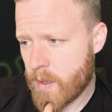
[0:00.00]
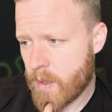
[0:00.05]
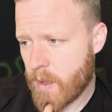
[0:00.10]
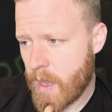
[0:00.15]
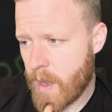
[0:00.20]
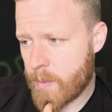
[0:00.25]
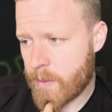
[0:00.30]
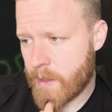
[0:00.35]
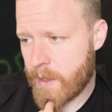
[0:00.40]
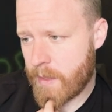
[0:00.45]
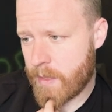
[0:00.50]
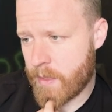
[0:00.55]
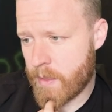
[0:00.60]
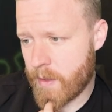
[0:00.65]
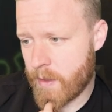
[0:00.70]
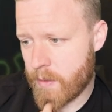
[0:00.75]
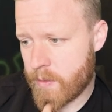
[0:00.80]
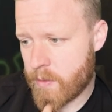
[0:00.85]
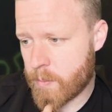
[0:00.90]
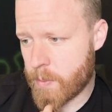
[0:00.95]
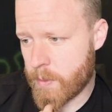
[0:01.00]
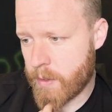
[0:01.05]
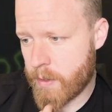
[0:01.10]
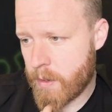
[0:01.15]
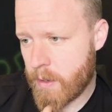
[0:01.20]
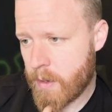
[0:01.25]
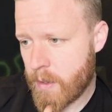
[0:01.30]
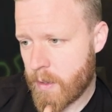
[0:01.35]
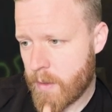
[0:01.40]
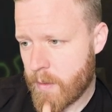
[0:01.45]
I would like this, but
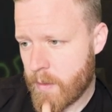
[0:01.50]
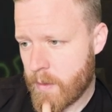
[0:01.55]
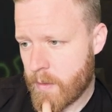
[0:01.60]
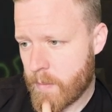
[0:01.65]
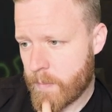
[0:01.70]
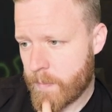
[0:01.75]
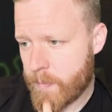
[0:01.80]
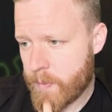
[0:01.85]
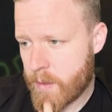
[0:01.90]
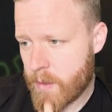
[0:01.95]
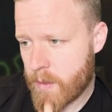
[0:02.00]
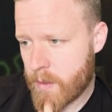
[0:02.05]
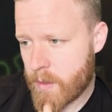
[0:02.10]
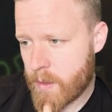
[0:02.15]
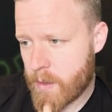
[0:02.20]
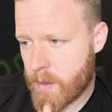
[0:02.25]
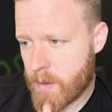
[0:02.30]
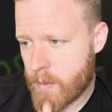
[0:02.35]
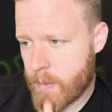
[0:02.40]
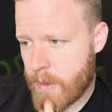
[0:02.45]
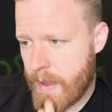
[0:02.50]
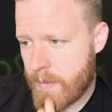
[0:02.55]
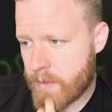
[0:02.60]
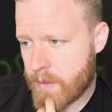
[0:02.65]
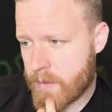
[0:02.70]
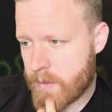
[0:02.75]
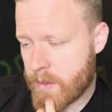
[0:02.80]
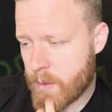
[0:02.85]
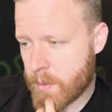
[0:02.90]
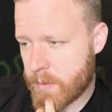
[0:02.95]
we have
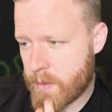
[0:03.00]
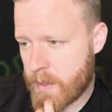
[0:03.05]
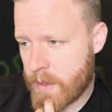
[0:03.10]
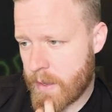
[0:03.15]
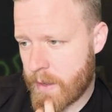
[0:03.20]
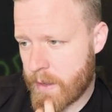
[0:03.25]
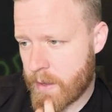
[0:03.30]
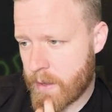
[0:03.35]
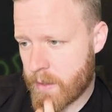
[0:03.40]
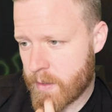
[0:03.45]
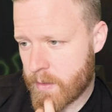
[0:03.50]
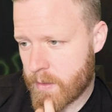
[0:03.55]
to deal with the...